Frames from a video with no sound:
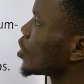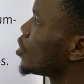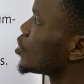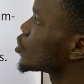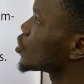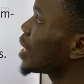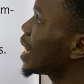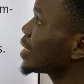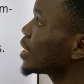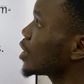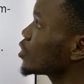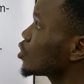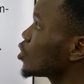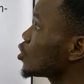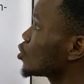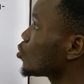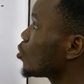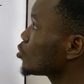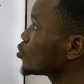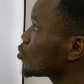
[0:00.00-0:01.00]
so that takes us
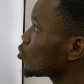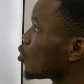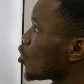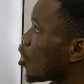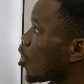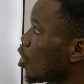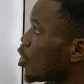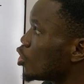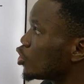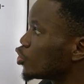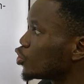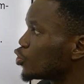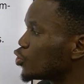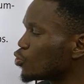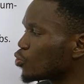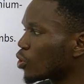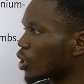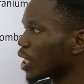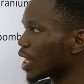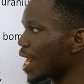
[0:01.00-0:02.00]
to what we call
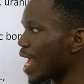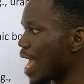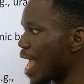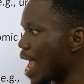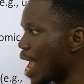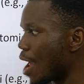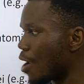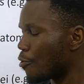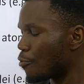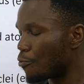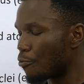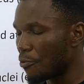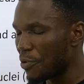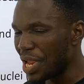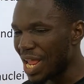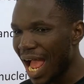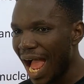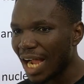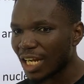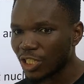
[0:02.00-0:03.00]
nuclear
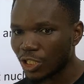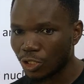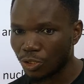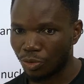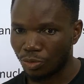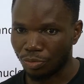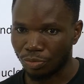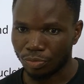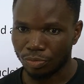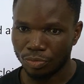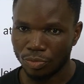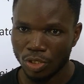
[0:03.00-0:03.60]
reaction.